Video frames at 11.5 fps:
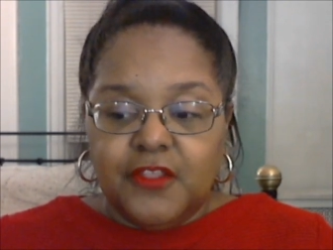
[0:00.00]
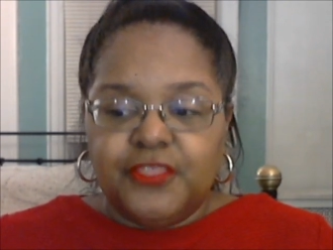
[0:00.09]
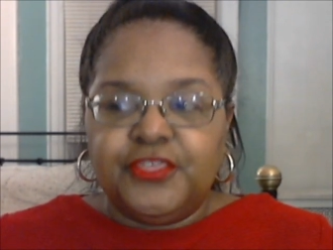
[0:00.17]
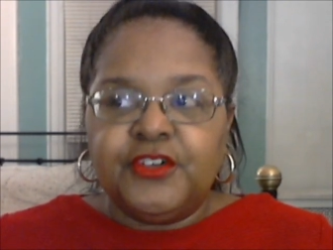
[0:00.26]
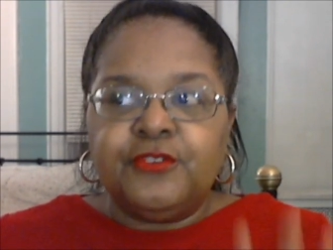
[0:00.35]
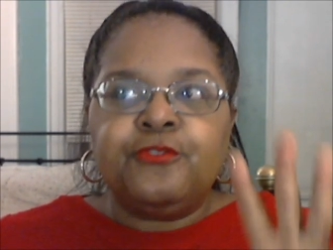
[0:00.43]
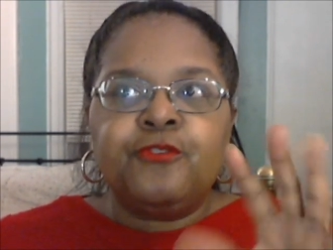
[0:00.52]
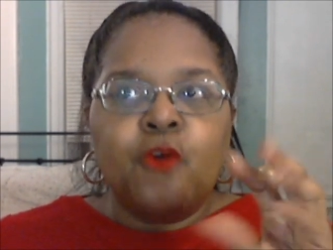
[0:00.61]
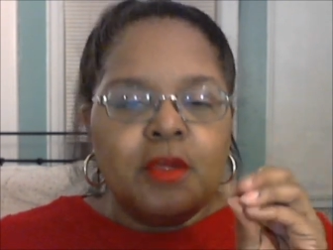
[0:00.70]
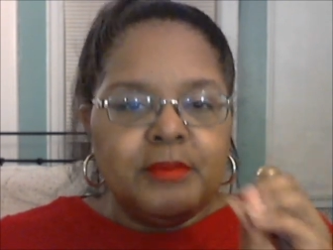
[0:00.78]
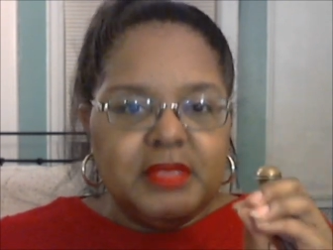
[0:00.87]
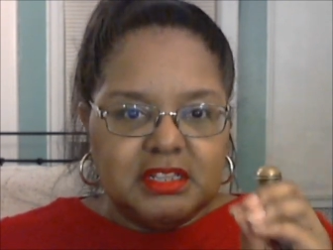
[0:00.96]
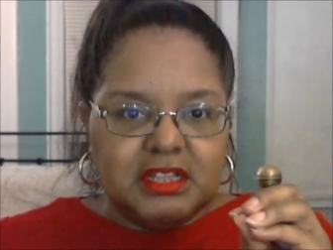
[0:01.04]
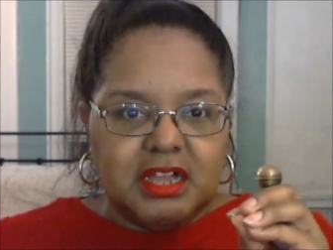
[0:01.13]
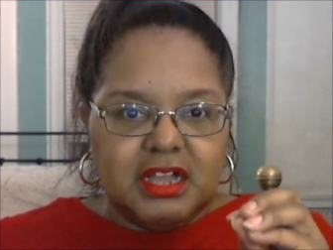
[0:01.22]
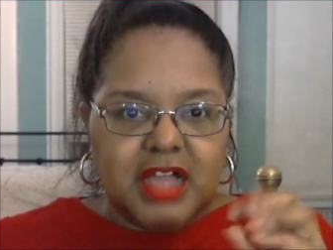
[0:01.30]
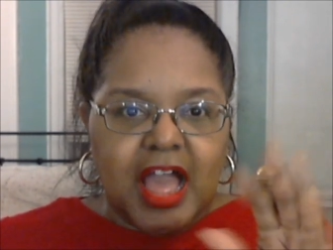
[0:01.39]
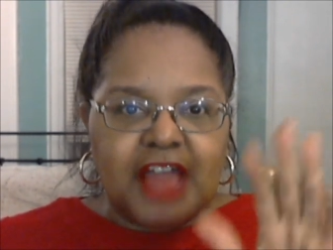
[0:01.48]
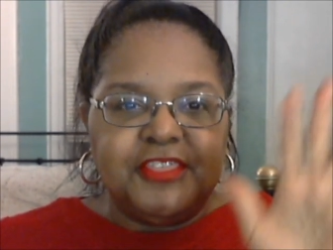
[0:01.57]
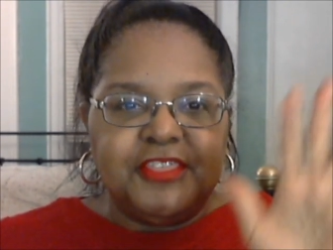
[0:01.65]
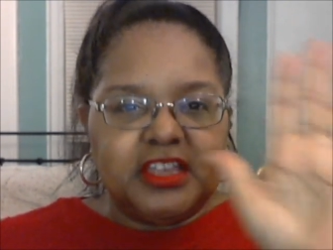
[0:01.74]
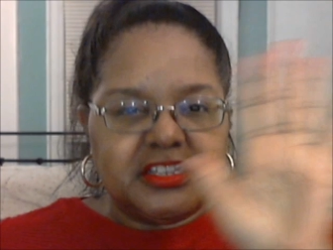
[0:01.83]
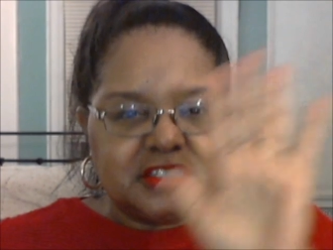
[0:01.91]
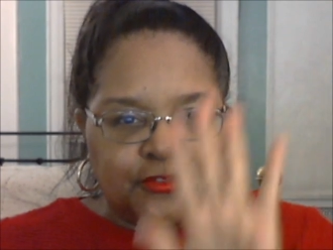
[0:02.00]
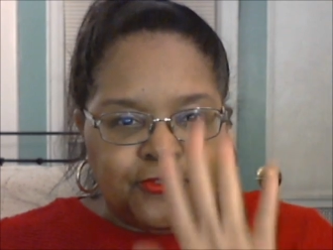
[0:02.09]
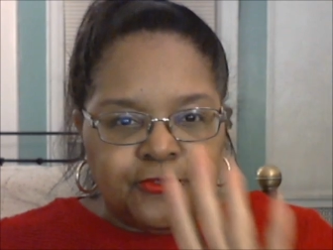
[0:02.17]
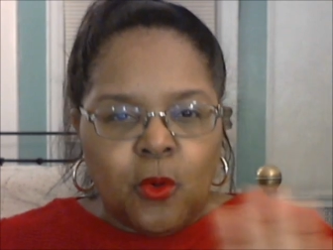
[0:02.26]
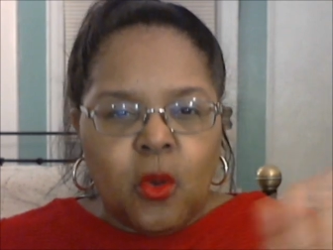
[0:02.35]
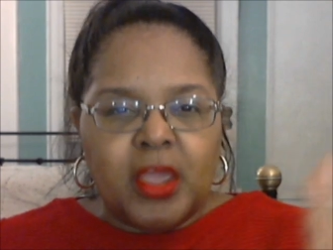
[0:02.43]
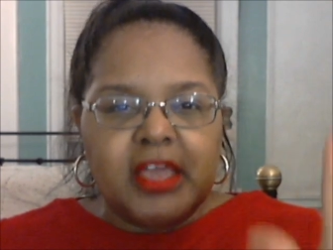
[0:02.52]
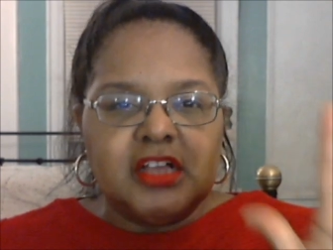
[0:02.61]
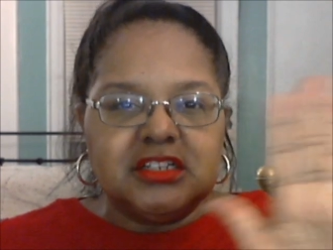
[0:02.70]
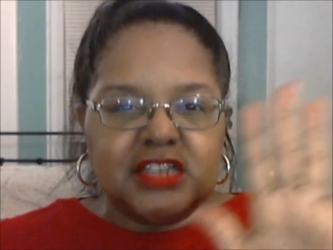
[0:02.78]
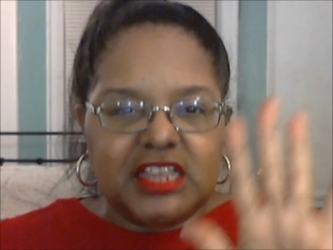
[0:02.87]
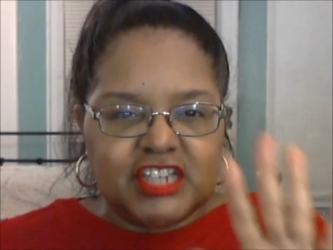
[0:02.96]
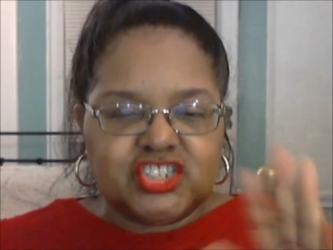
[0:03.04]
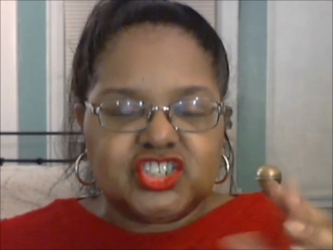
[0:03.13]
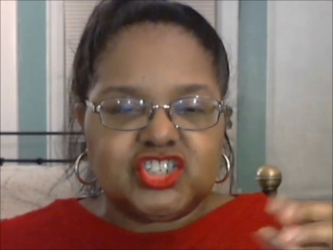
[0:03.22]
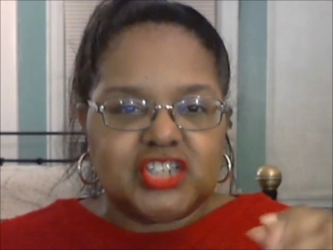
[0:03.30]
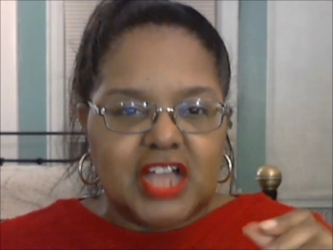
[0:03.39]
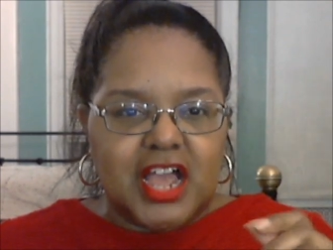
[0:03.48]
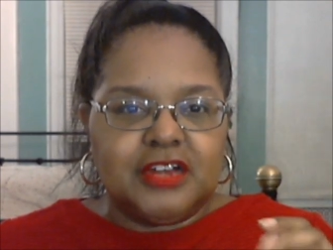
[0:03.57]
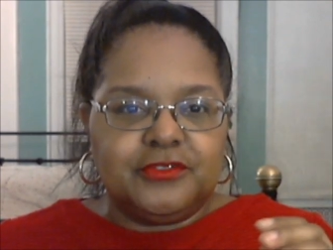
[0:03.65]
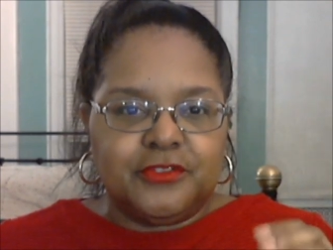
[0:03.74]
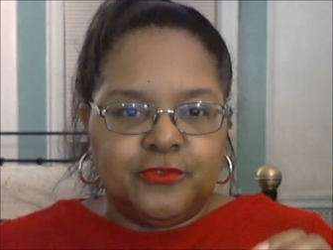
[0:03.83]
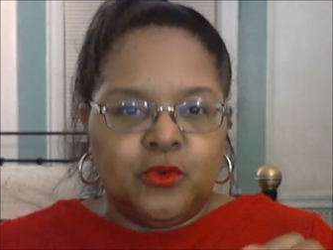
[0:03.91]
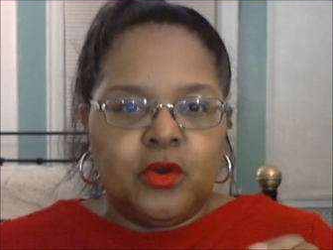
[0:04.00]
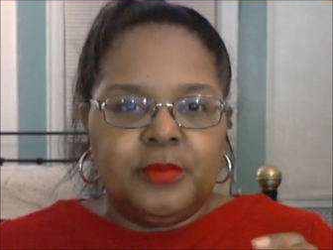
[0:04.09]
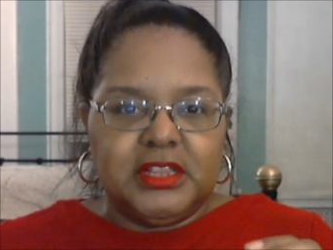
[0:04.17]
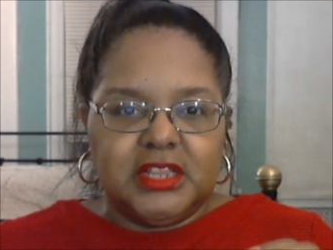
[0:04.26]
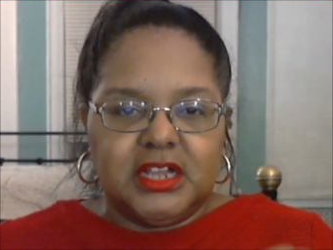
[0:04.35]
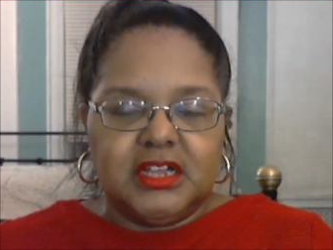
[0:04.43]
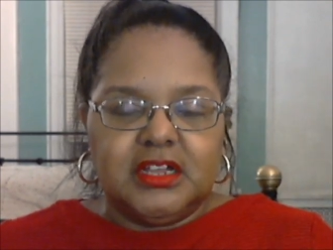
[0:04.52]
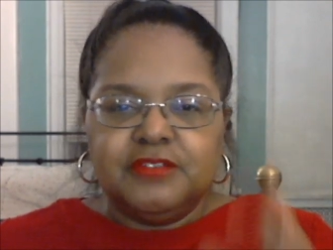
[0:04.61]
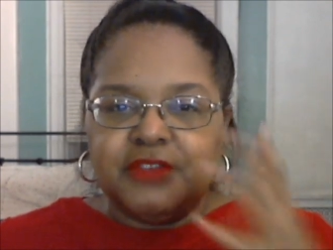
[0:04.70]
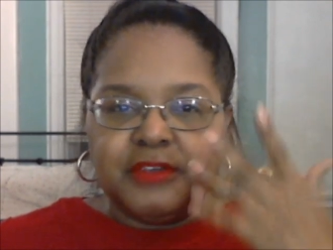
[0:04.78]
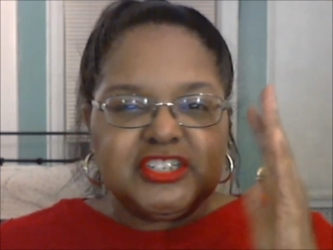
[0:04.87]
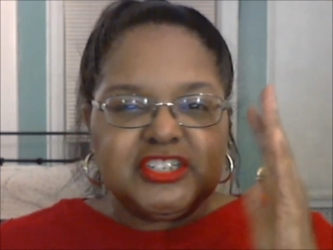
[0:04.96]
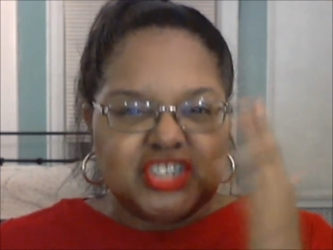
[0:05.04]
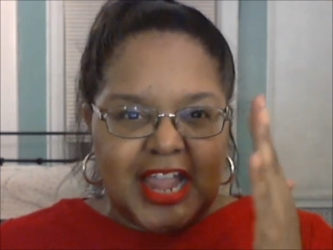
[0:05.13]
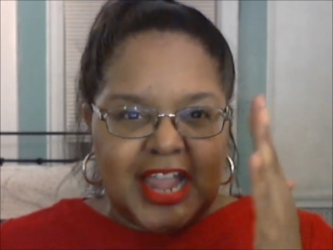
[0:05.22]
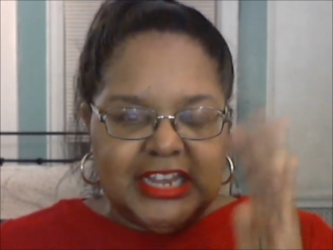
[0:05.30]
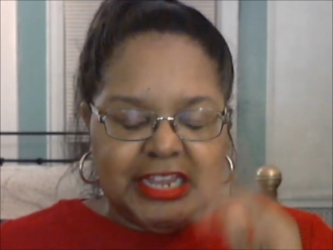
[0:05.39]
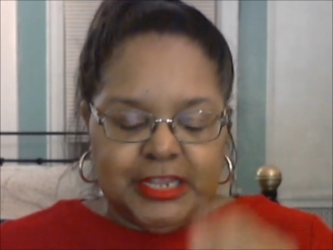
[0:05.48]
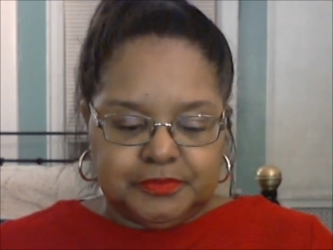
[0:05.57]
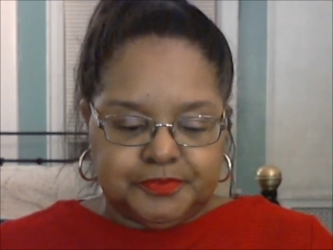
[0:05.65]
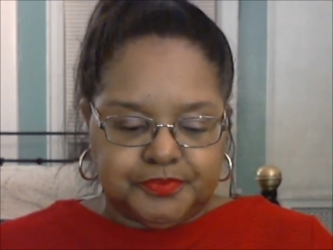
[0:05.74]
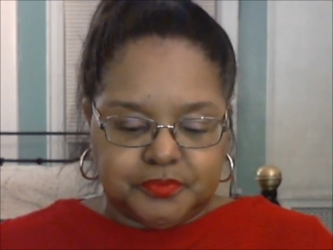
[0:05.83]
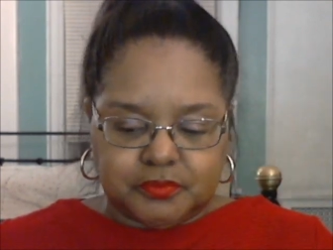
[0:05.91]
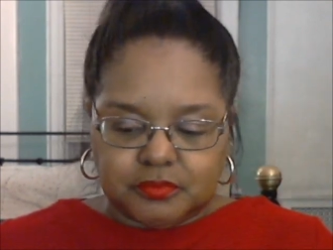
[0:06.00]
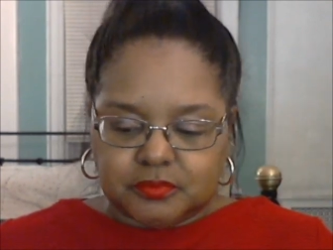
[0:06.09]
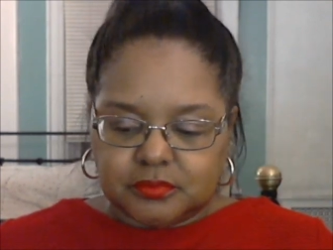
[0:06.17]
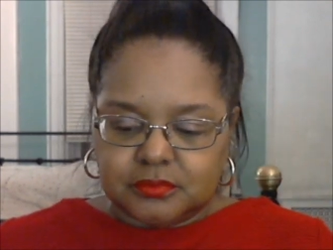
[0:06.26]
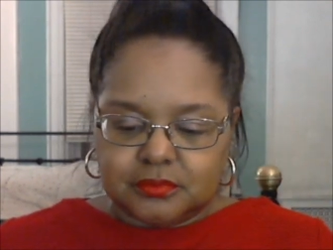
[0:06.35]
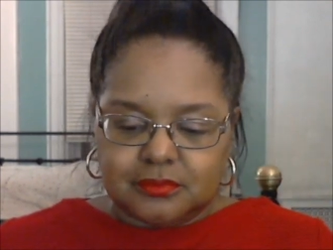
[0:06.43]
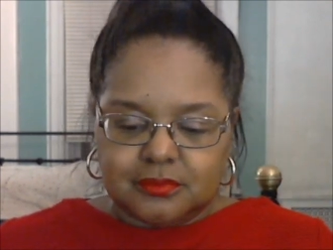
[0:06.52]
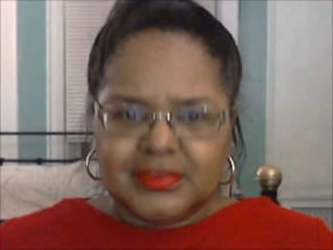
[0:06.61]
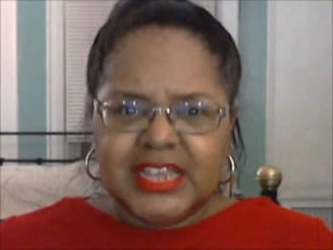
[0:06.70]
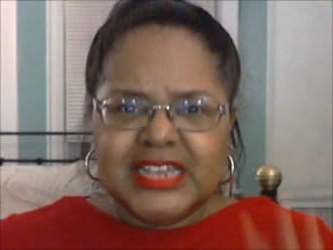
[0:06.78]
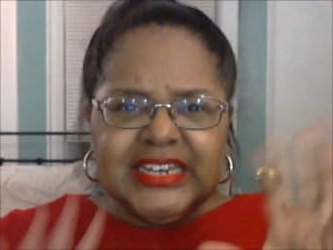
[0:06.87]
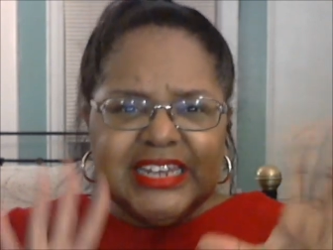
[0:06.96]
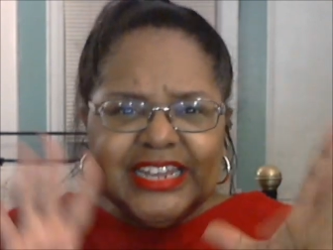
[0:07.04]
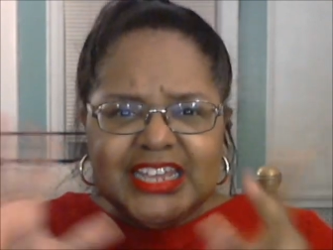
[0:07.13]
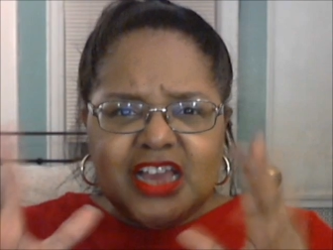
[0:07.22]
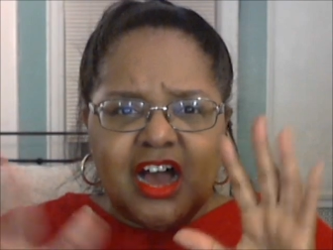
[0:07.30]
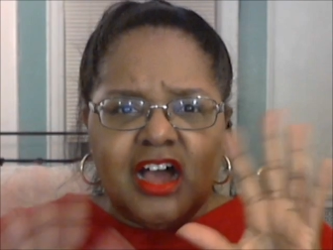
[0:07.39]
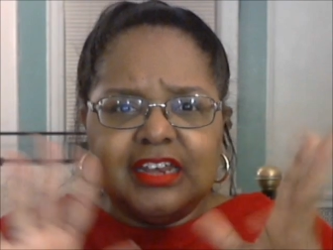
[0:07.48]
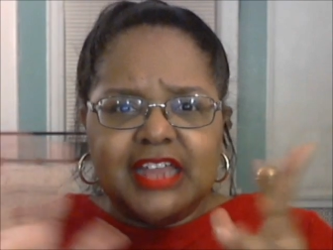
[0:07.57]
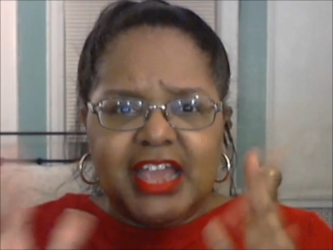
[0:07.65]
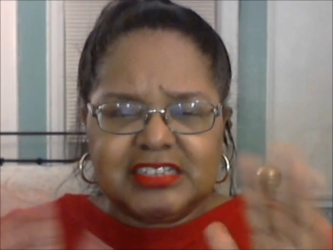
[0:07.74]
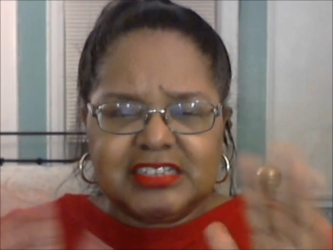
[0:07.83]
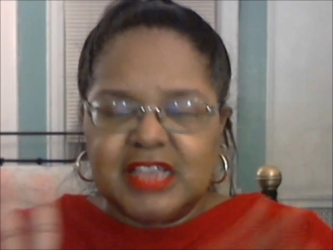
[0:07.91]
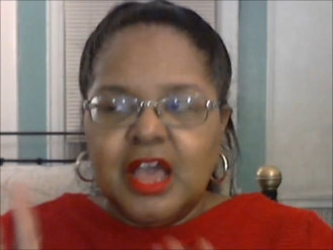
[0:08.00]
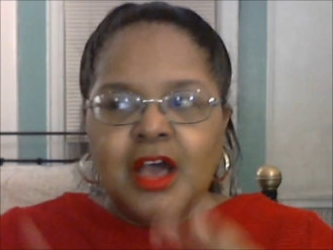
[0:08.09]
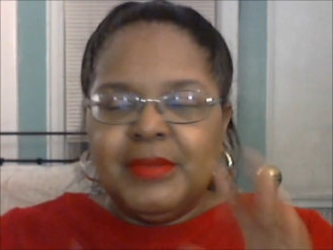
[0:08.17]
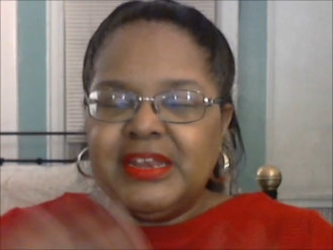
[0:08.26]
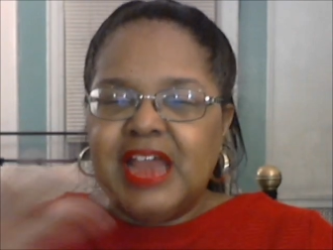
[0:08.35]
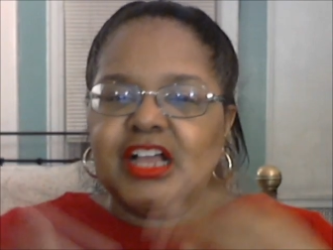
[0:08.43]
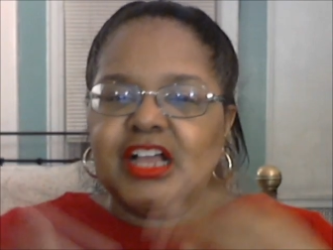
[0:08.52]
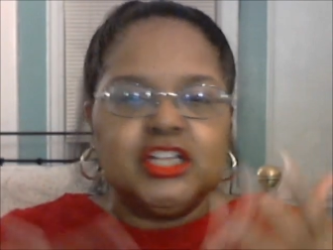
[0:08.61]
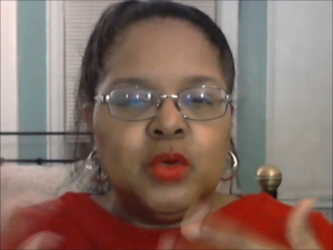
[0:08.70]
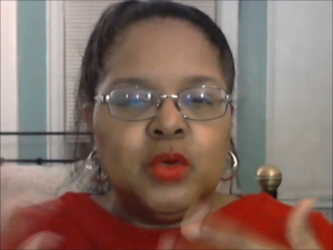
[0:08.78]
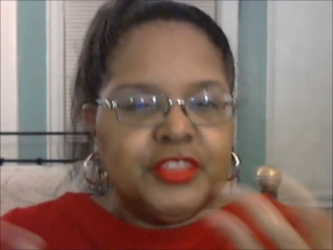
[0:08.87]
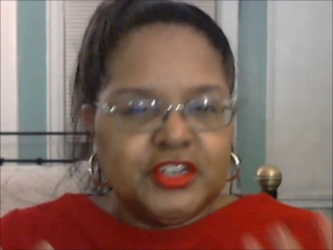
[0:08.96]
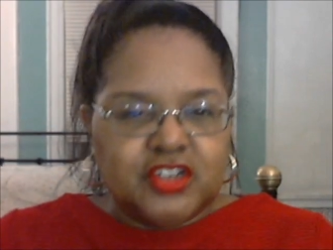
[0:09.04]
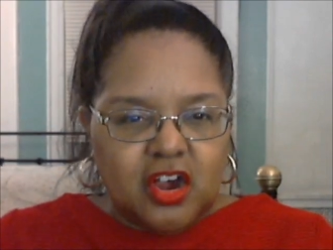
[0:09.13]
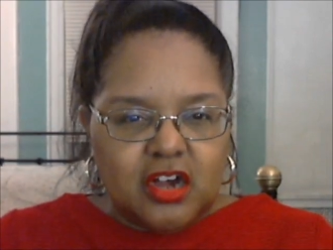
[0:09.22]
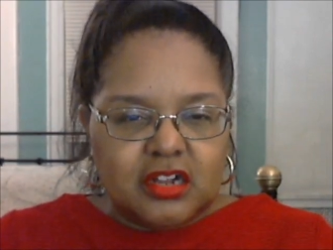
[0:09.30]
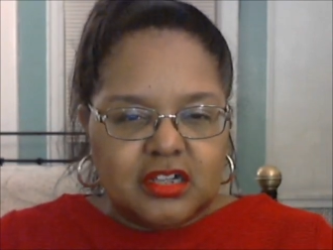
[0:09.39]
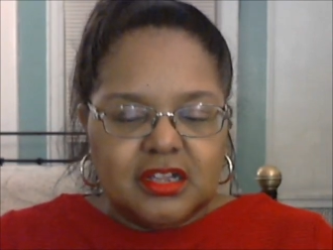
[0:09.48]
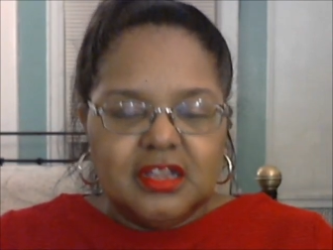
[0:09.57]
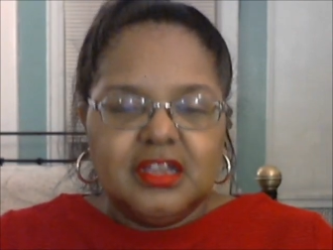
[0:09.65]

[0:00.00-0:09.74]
The formula, I think, is a foil-ish kind of a formula, very shiny neon s, but not glow in the dark.